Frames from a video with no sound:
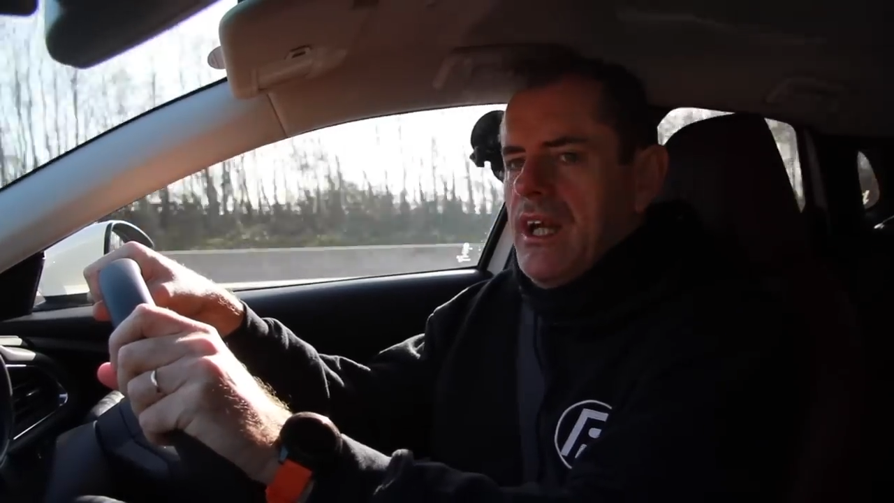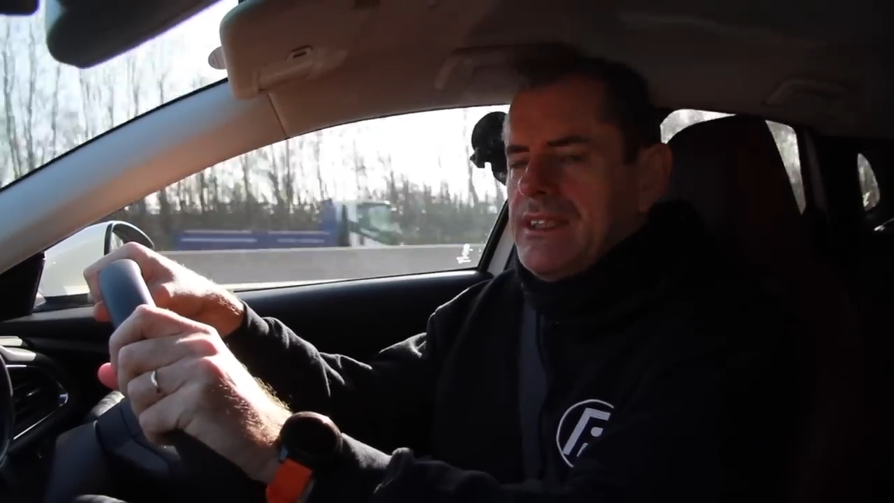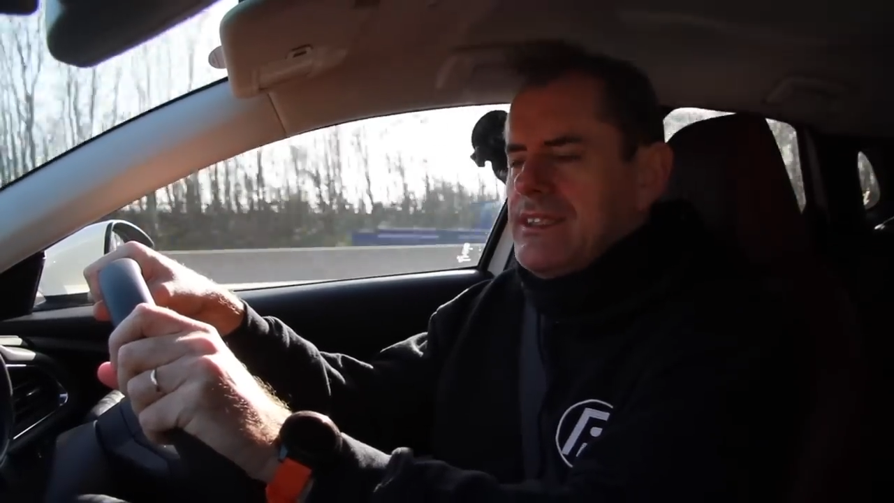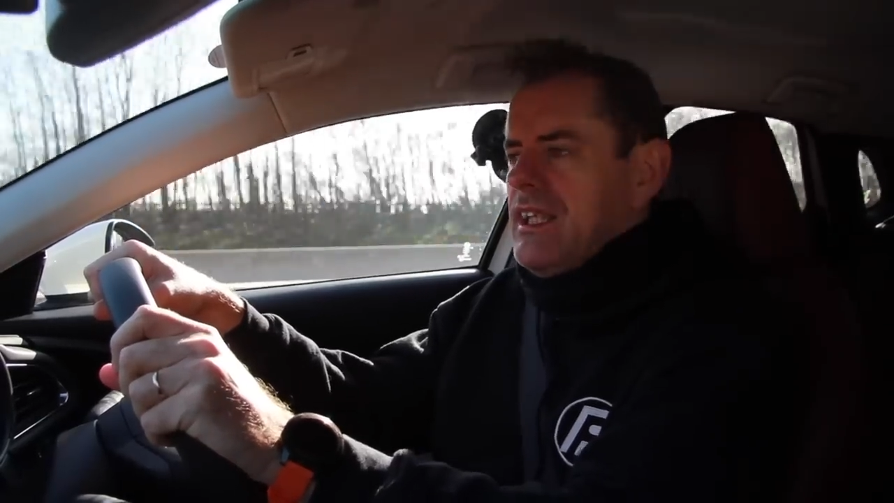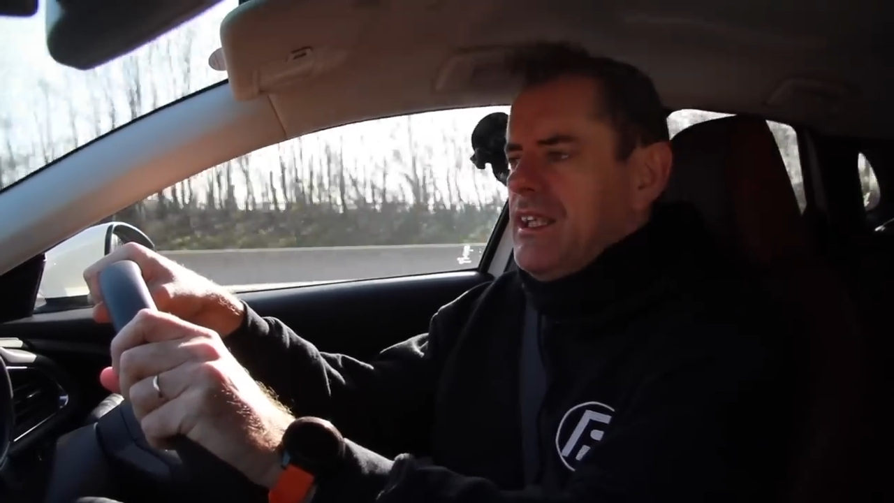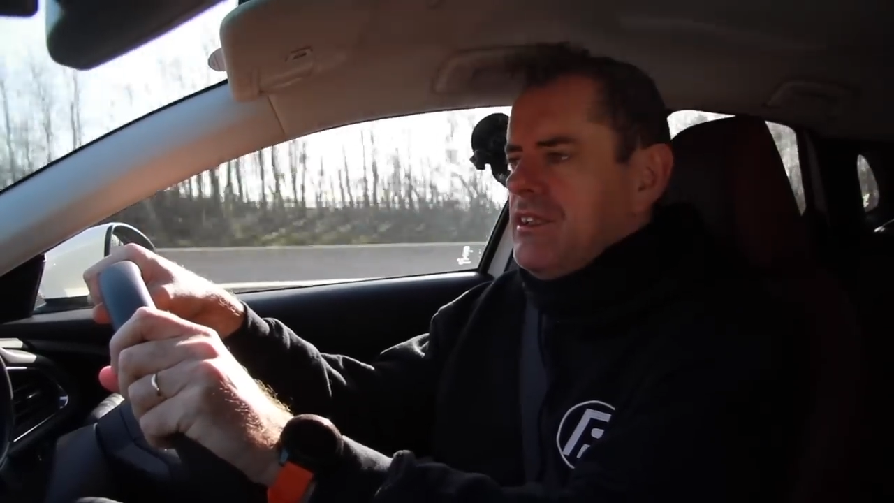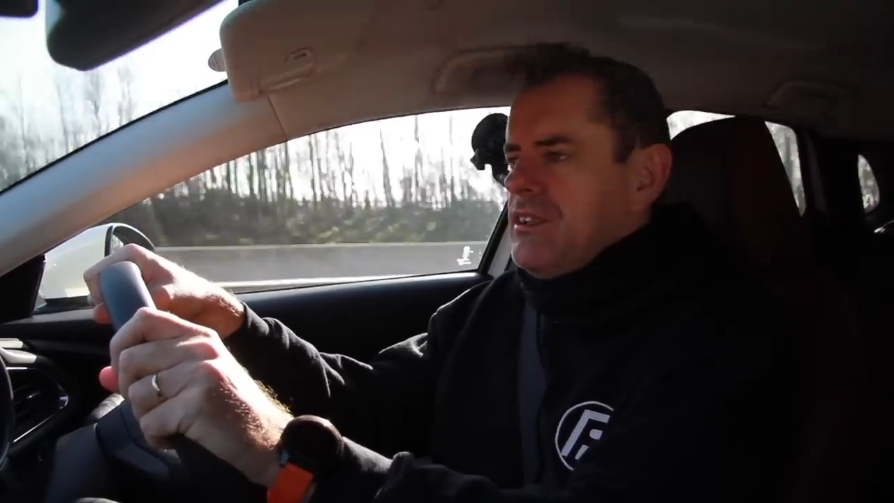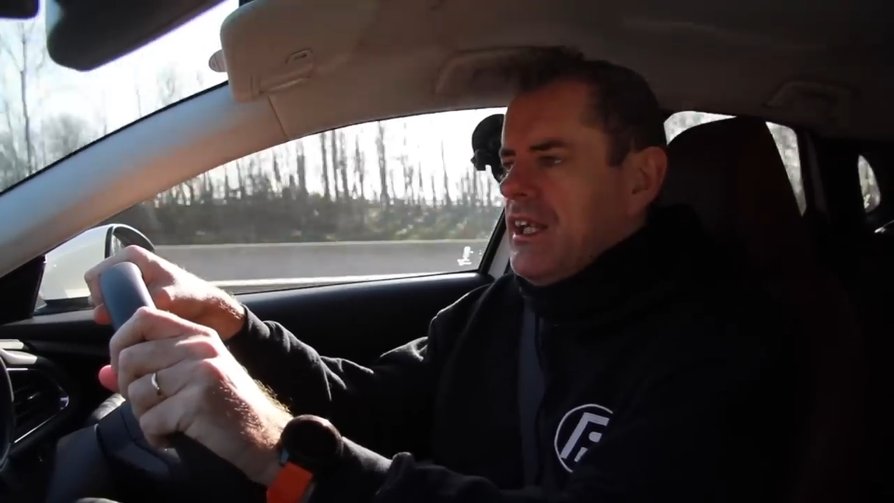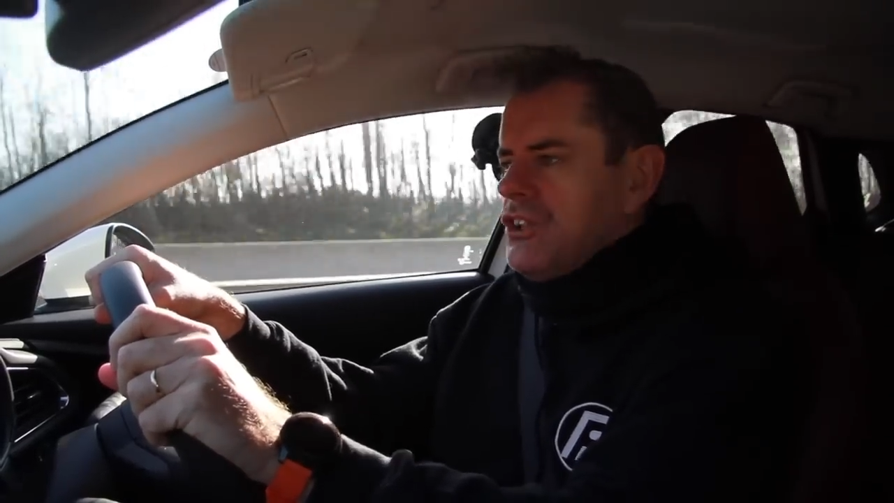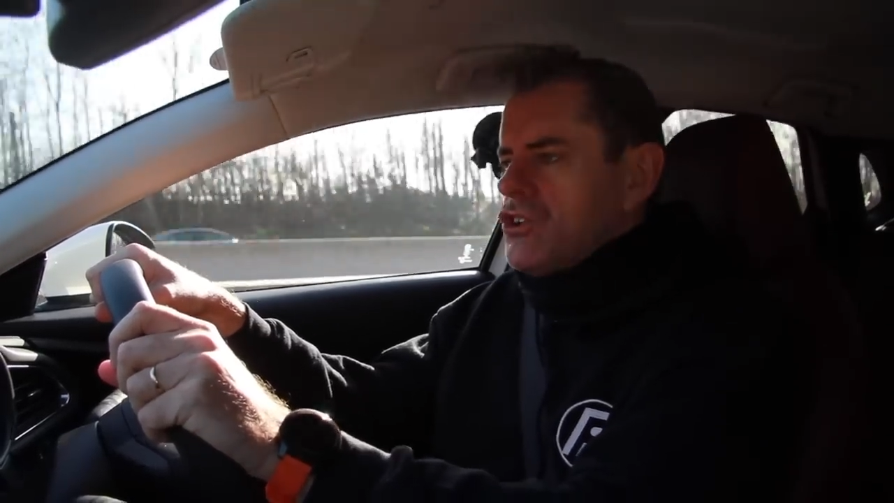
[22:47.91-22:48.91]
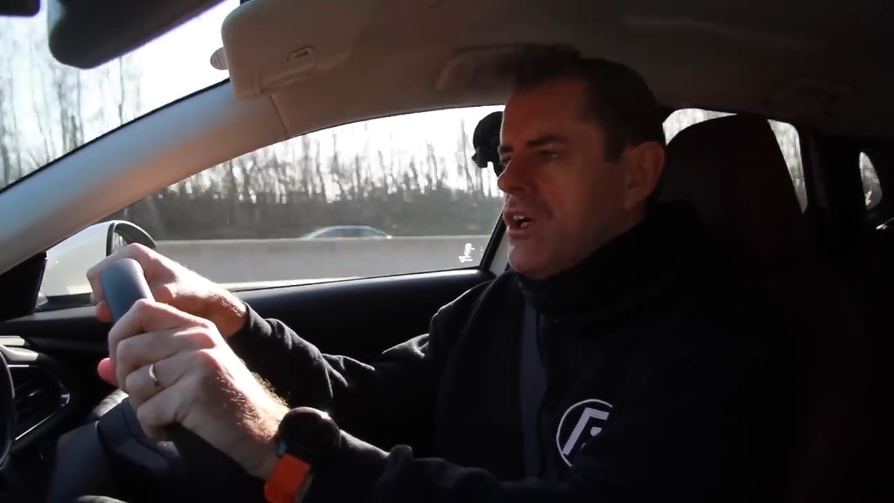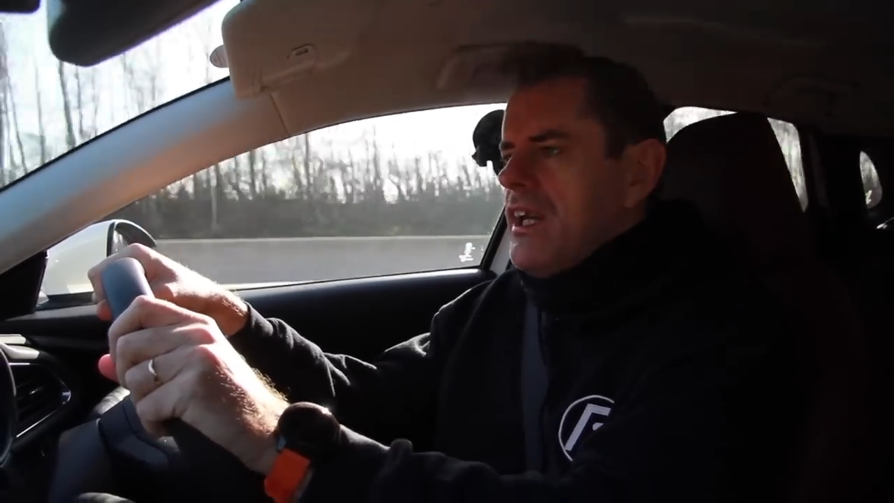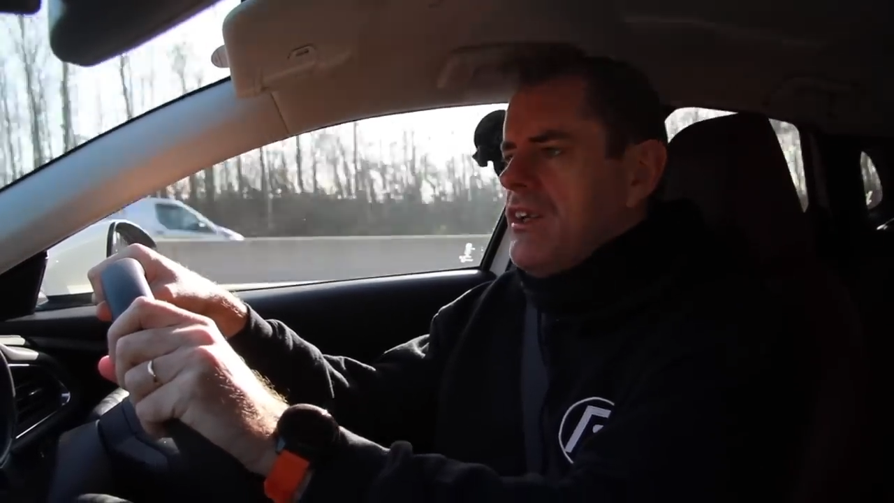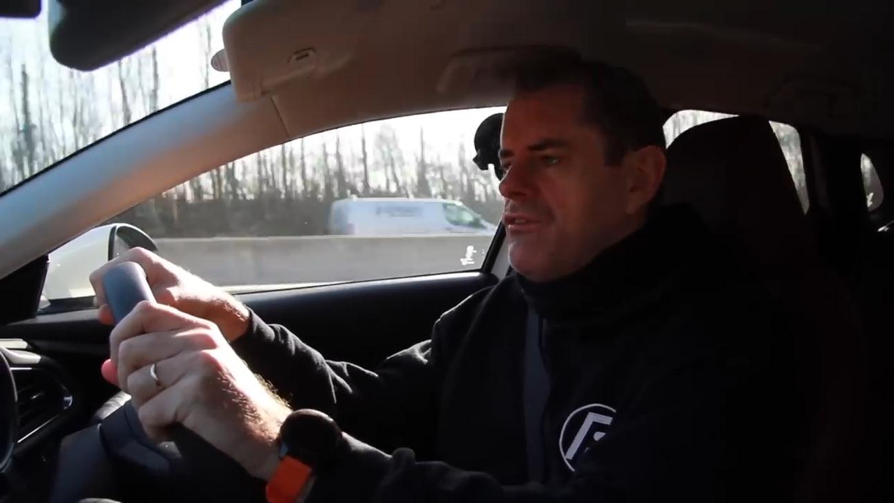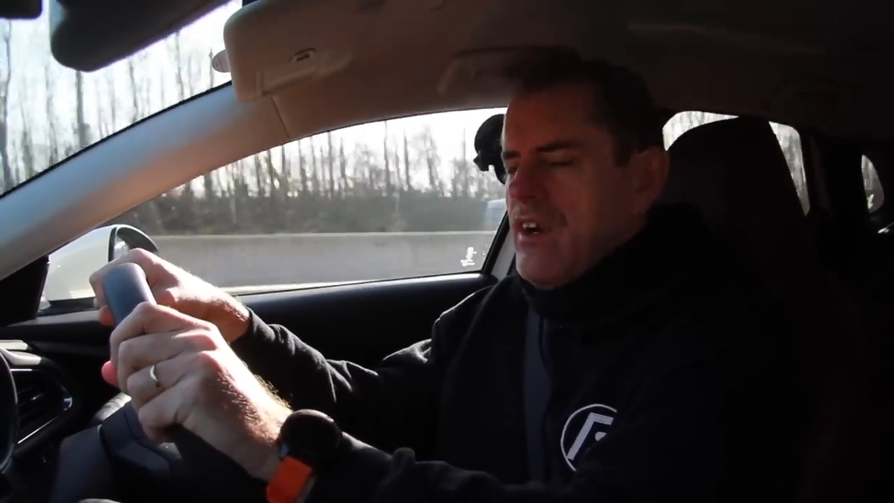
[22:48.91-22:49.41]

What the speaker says: I still like trying